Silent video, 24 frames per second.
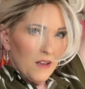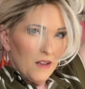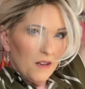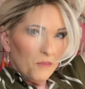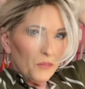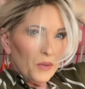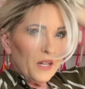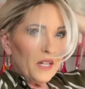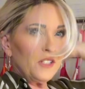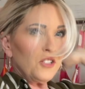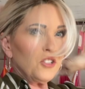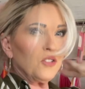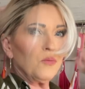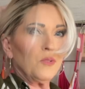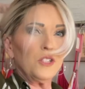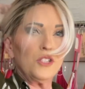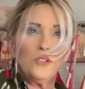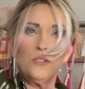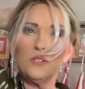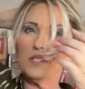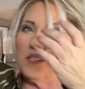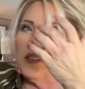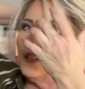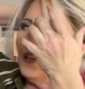but I just want
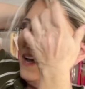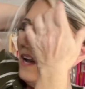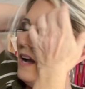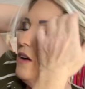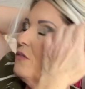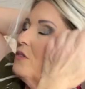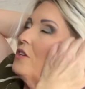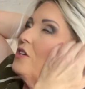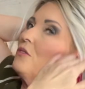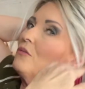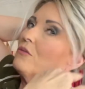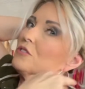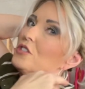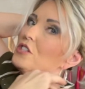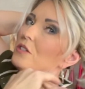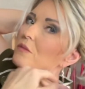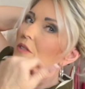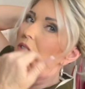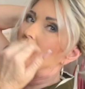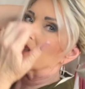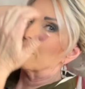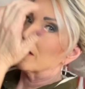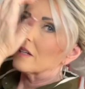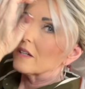you to see how cute she
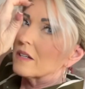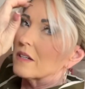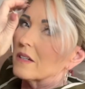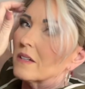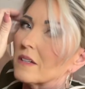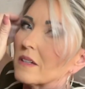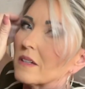would look.